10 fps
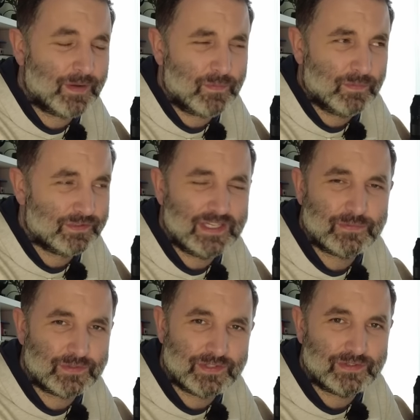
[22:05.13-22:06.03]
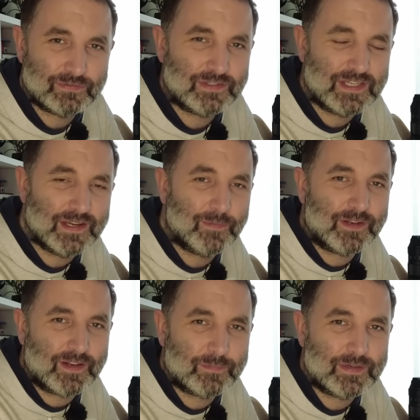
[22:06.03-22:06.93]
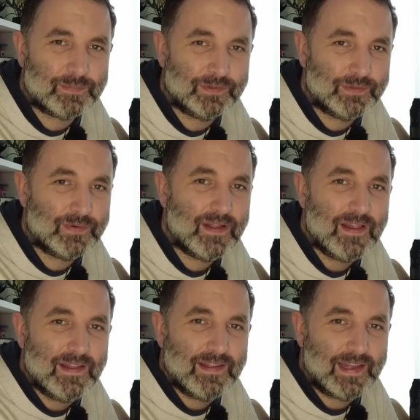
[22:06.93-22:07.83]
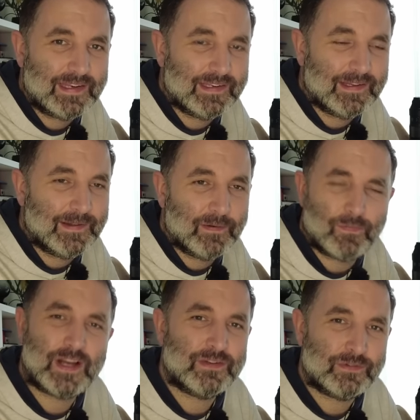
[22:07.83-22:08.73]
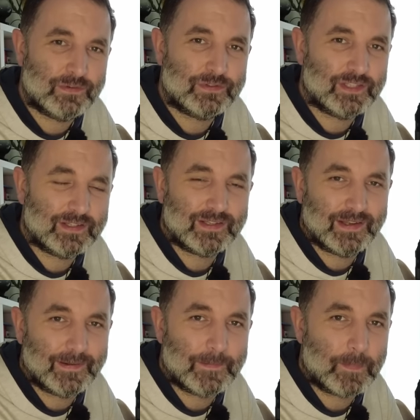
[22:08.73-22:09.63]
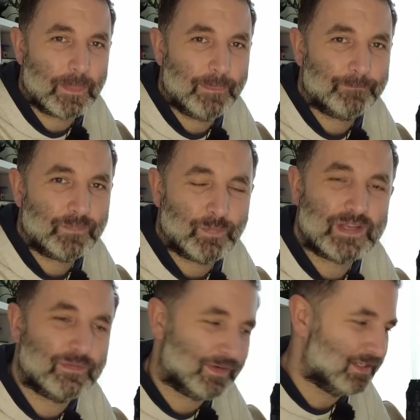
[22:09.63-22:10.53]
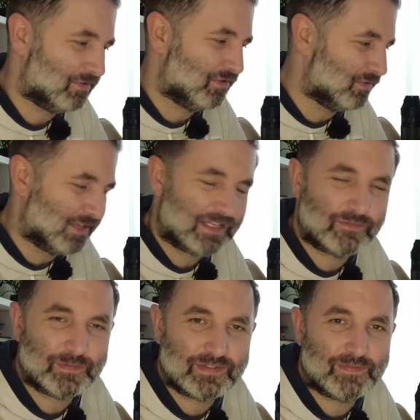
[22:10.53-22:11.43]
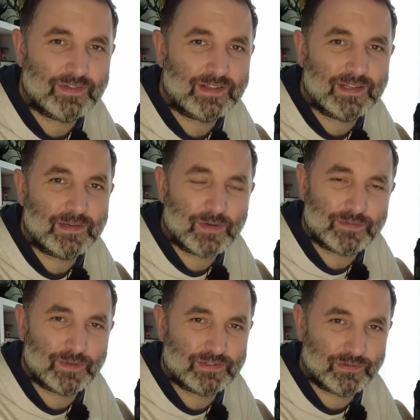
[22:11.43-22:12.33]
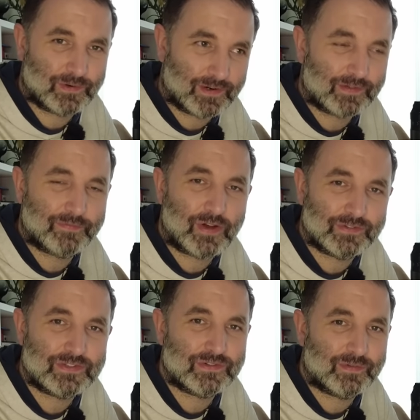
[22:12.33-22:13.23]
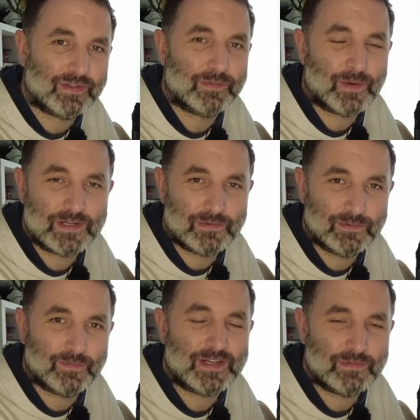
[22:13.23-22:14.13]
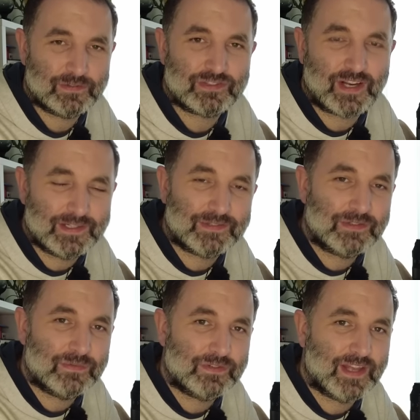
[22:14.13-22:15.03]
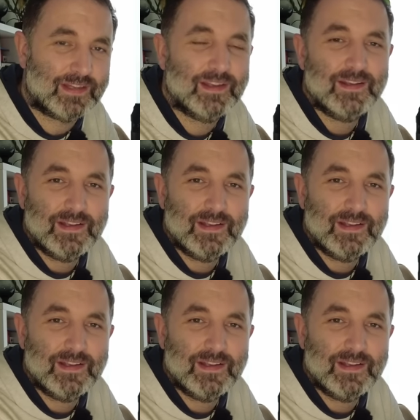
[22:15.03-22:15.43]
I'm always interested to see what other people do and why you use it. Why you chose that specific thing? What's your advantage of it? Why you decided to use that?